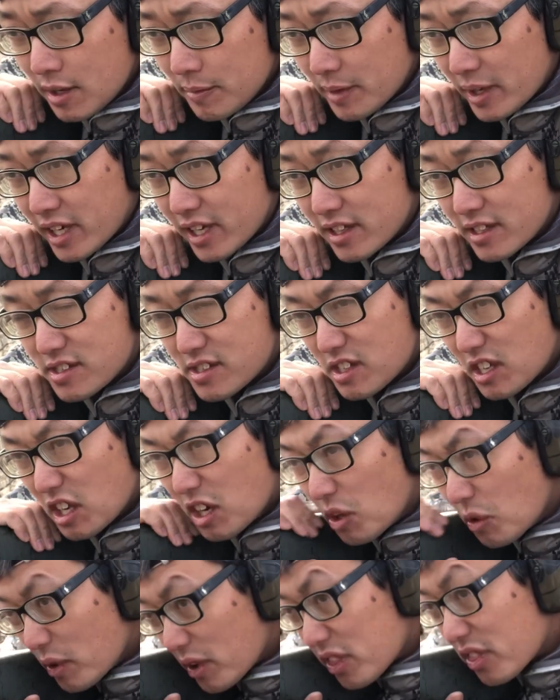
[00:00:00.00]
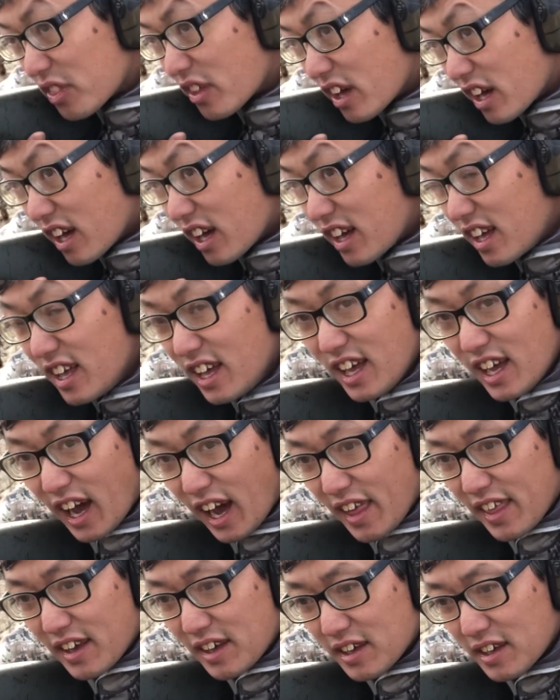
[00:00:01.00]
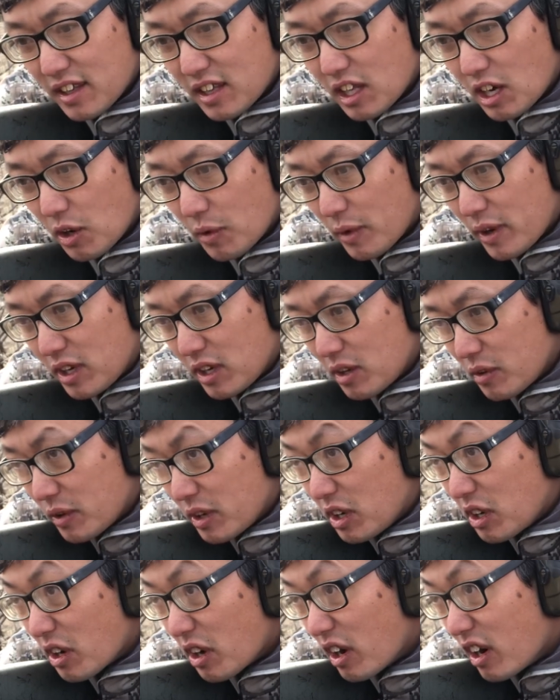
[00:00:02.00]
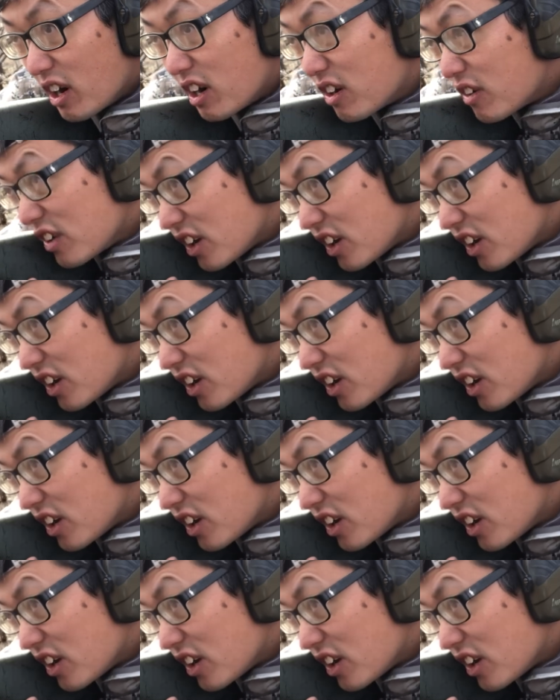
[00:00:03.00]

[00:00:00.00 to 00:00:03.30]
because you know with I think you know when you're